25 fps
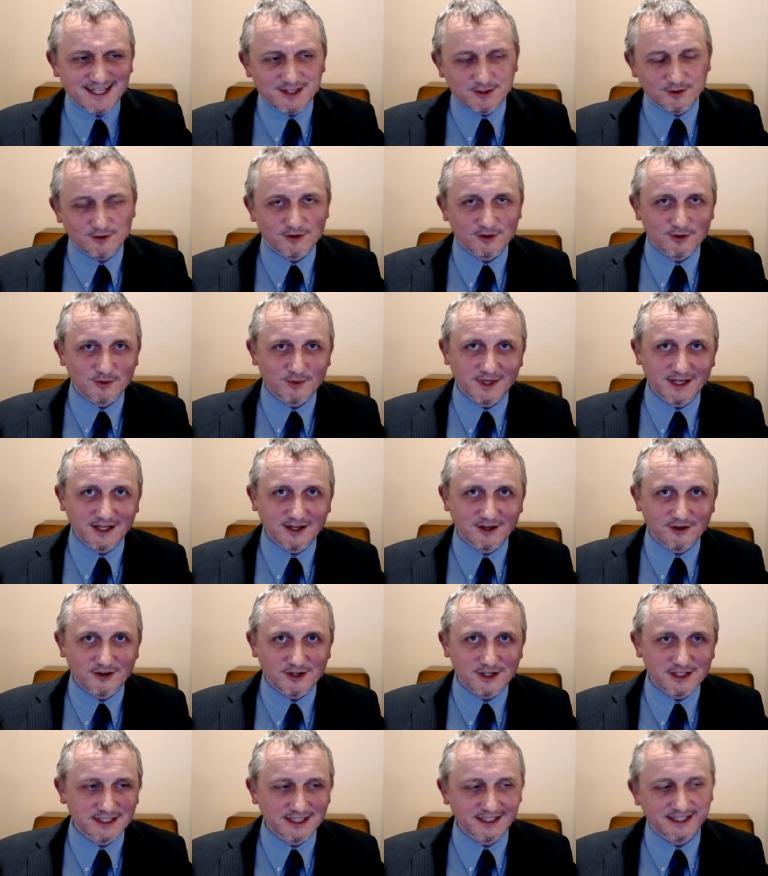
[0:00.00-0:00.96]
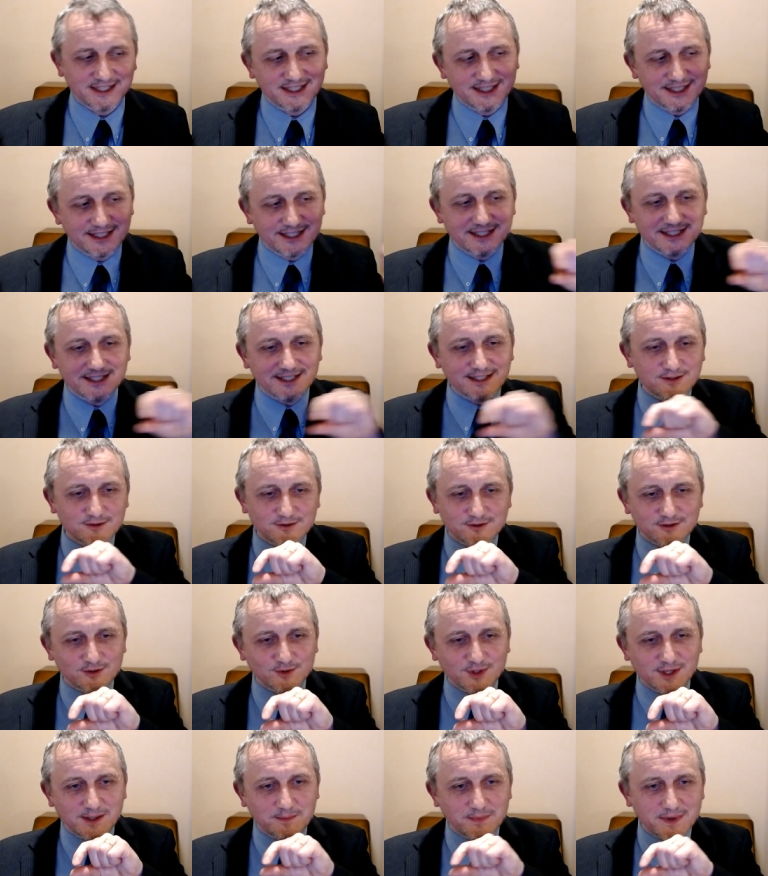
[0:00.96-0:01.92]
all the way across and all
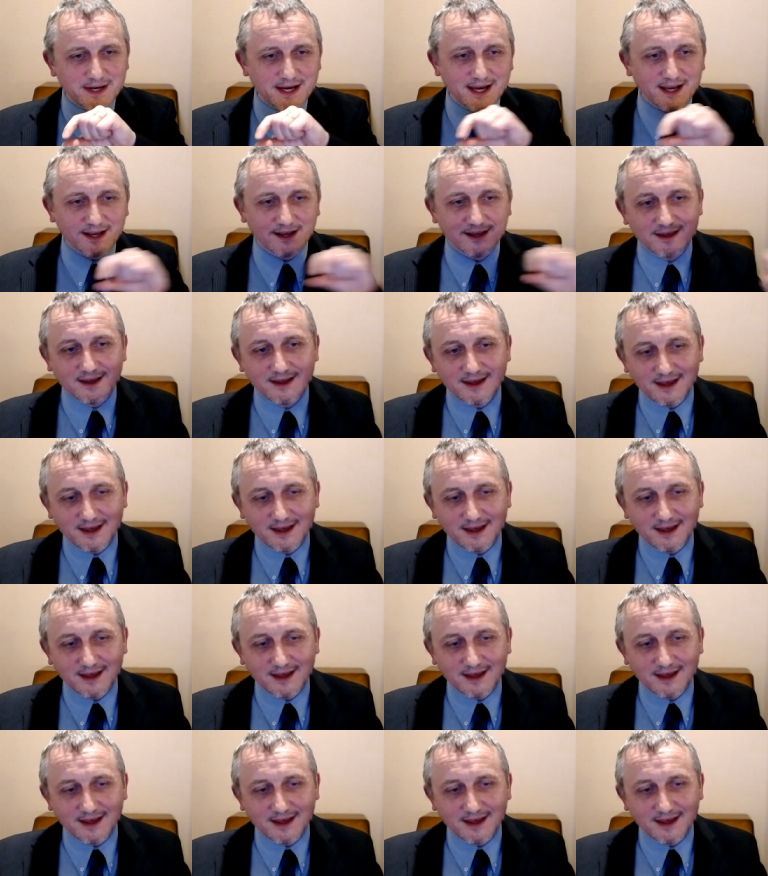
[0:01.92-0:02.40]
the way back.